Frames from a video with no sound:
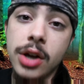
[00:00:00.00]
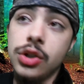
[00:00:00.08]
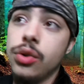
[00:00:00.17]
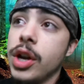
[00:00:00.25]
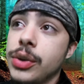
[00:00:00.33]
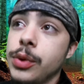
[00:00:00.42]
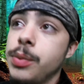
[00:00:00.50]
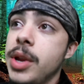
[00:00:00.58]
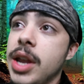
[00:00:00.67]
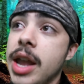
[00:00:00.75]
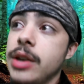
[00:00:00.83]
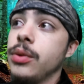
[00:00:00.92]
Stress was
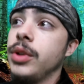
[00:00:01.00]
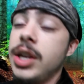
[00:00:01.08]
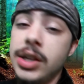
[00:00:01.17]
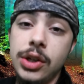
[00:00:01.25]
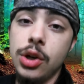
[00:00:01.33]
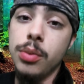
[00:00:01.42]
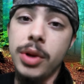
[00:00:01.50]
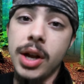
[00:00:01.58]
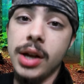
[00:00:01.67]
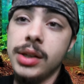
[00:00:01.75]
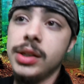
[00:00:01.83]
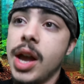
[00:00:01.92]
being handled easier
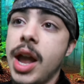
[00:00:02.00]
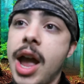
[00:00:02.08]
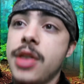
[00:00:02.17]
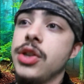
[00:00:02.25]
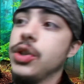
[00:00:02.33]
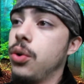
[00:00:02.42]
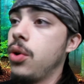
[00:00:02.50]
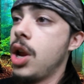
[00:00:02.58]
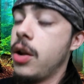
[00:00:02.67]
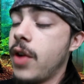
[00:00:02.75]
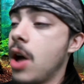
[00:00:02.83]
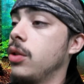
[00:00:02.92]
because I had this
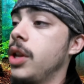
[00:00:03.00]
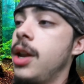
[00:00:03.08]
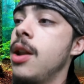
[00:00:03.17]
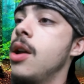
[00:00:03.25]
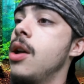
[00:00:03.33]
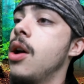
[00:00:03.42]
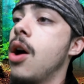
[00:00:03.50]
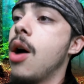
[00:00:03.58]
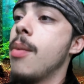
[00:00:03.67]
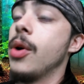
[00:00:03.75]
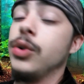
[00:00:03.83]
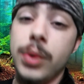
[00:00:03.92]
creative outlet. I
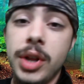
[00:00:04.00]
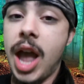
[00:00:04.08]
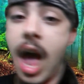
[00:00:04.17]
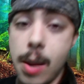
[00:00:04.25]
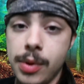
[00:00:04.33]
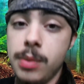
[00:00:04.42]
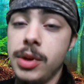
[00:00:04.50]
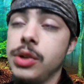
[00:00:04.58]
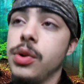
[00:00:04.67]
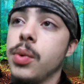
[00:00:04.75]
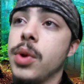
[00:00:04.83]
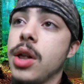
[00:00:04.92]
was really happy to be
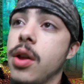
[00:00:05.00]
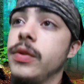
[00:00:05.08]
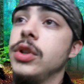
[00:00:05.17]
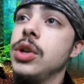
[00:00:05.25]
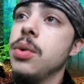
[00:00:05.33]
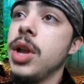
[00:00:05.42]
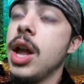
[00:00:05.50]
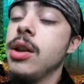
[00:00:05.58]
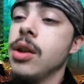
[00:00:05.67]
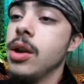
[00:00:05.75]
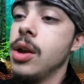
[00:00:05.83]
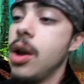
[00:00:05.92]
doing what I love to do
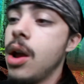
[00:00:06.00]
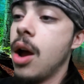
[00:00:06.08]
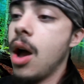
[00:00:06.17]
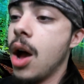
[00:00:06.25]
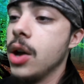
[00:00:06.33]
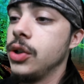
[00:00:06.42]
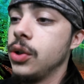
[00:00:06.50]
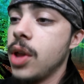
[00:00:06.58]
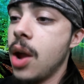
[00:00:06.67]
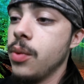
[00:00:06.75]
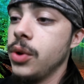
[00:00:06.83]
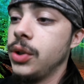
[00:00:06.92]
again. So
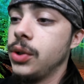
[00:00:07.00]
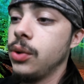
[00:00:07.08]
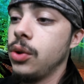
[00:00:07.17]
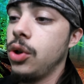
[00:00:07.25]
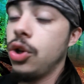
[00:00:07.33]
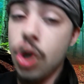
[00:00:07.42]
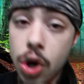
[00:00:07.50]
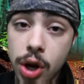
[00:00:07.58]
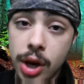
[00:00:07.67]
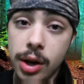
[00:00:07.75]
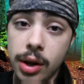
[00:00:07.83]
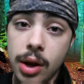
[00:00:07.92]
that was
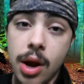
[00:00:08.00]
good.